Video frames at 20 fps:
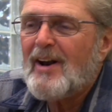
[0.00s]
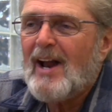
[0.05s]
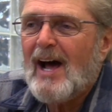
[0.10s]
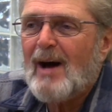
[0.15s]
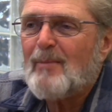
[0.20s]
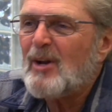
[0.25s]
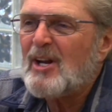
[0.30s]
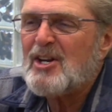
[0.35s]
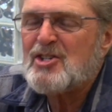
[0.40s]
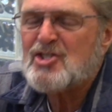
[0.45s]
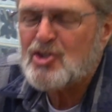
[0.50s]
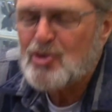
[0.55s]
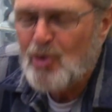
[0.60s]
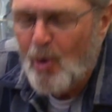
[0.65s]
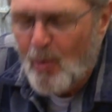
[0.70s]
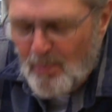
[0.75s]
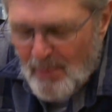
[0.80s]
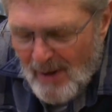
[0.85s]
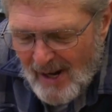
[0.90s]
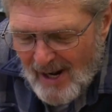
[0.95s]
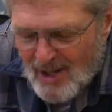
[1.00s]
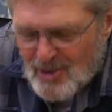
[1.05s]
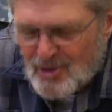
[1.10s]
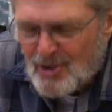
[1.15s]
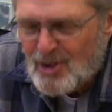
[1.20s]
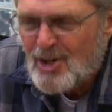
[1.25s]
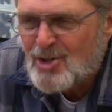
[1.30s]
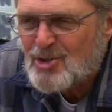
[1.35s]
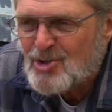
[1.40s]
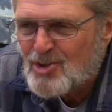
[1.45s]
But now, he's so
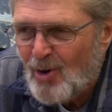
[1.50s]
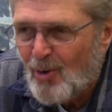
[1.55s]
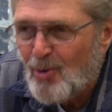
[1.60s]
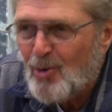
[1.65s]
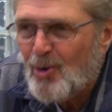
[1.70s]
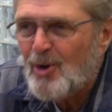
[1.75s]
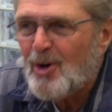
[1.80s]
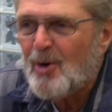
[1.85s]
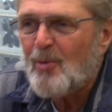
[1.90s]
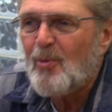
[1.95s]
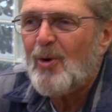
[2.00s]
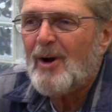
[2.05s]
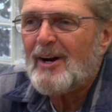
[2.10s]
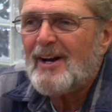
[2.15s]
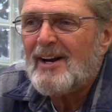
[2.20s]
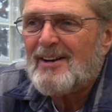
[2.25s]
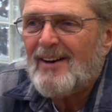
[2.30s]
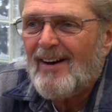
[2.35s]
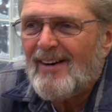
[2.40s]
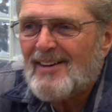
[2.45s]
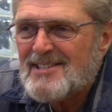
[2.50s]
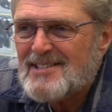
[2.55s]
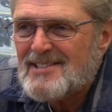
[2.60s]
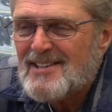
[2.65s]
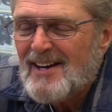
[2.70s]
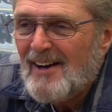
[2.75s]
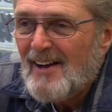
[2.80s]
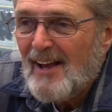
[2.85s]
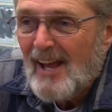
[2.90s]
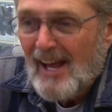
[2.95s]
passionate. He's so good at what he does.
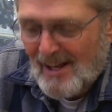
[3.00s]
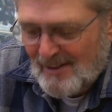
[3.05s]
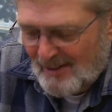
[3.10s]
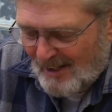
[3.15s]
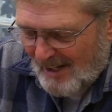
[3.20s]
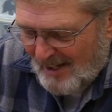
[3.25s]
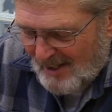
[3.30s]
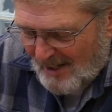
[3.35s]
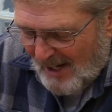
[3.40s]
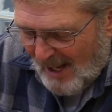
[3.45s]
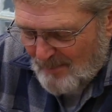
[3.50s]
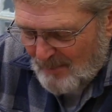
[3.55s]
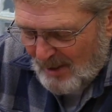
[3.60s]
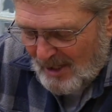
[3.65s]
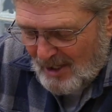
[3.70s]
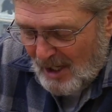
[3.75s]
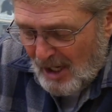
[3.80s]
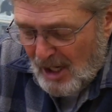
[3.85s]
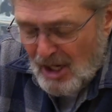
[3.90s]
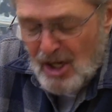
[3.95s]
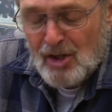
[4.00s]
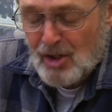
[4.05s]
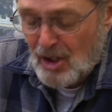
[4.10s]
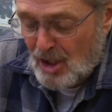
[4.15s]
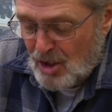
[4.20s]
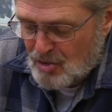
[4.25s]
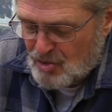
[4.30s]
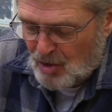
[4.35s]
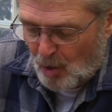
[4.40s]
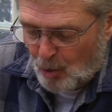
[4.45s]
And I mean,
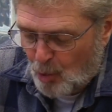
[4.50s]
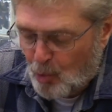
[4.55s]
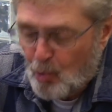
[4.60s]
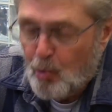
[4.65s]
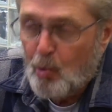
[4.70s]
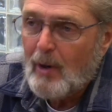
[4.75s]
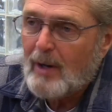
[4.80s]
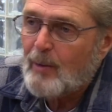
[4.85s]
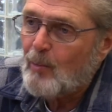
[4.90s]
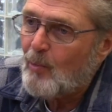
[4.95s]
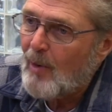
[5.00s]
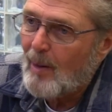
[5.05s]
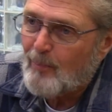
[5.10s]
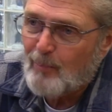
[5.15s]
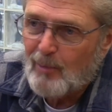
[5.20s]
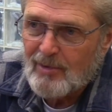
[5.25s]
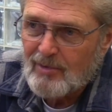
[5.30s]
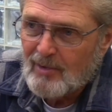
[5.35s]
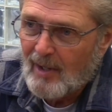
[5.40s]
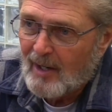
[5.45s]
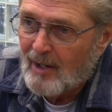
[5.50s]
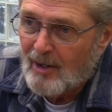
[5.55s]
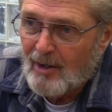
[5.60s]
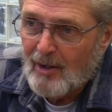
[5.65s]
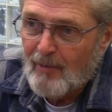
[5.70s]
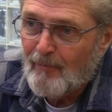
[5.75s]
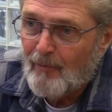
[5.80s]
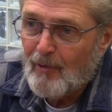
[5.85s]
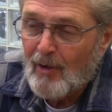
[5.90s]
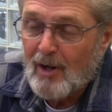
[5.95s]
he is a great
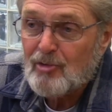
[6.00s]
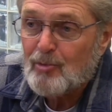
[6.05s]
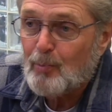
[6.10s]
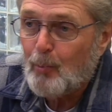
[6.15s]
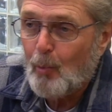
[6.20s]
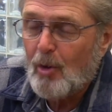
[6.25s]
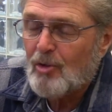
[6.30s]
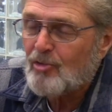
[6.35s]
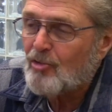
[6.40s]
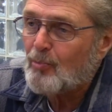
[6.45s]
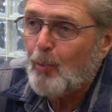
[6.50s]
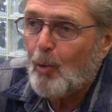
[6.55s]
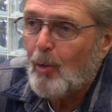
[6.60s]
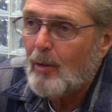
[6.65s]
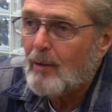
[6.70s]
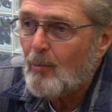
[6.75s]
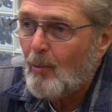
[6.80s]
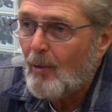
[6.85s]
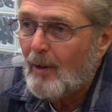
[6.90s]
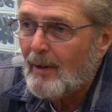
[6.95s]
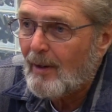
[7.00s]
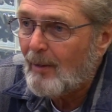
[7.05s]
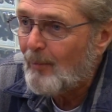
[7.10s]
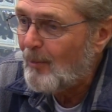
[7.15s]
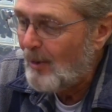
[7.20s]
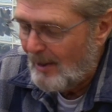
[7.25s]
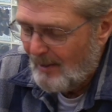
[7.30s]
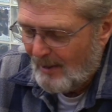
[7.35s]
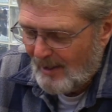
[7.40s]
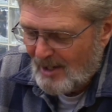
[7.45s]
representative for our sport.
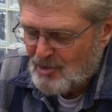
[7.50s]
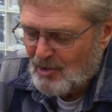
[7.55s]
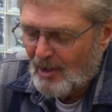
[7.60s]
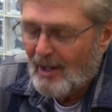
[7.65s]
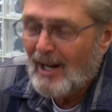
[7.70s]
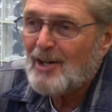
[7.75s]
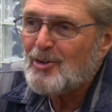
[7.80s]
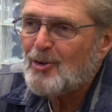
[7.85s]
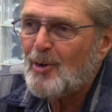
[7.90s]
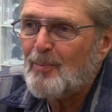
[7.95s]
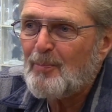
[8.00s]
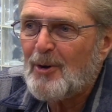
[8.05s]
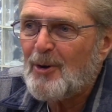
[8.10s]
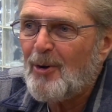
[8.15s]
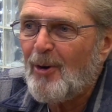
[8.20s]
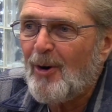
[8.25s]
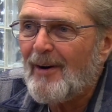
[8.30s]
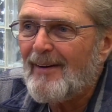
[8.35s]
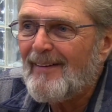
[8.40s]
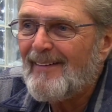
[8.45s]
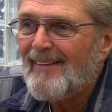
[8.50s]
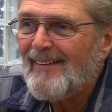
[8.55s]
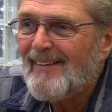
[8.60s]
And he's an entrepreneur.